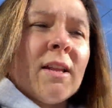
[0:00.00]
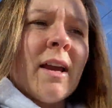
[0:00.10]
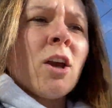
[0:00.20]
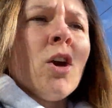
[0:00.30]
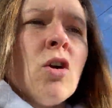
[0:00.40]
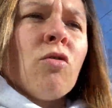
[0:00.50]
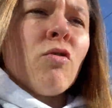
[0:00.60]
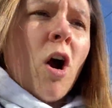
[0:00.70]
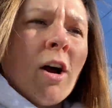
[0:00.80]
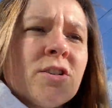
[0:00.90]
Like
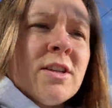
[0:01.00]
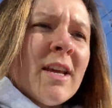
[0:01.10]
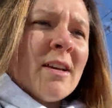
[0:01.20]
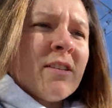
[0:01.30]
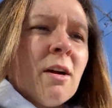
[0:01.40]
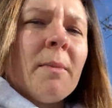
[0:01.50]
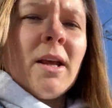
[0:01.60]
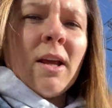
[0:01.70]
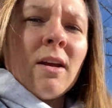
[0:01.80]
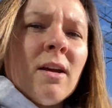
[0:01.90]
Ross just has so
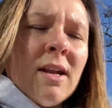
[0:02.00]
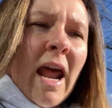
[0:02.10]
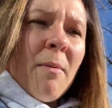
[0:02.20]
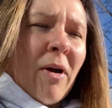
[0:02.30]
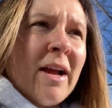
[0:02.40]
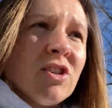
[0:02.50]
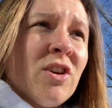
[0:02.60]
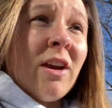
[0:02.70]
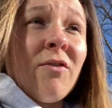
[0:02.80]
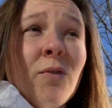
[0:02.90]
many name brands you
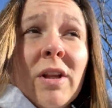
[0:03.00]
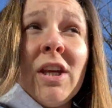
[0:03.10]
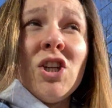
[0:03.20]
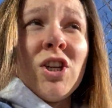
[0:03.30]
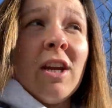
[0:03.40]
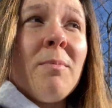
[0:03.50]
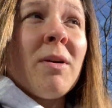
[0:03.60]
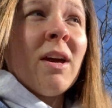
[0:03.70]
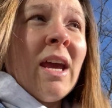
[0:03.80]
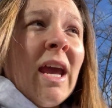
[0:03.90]
can get for really cheap,
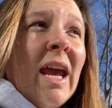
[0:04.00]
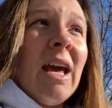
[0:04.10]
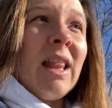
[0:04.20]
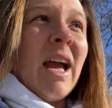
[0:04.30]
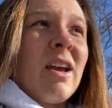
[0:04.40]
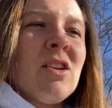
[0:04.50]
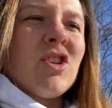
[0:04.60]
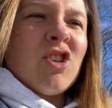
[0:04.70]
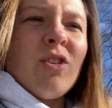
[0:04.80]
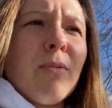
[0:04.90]
and like
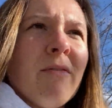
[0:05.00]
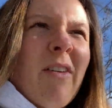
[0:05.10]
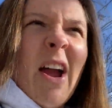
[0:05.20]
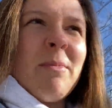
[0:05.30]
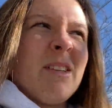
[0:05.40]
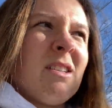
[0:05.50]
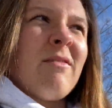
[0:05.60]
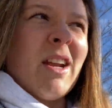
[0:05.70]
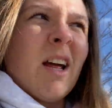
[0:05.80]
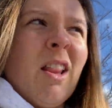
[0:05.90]
just super vibey stuff
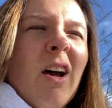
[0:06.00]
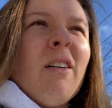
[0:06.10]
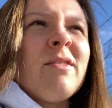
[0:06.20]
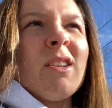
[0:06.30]
that I love.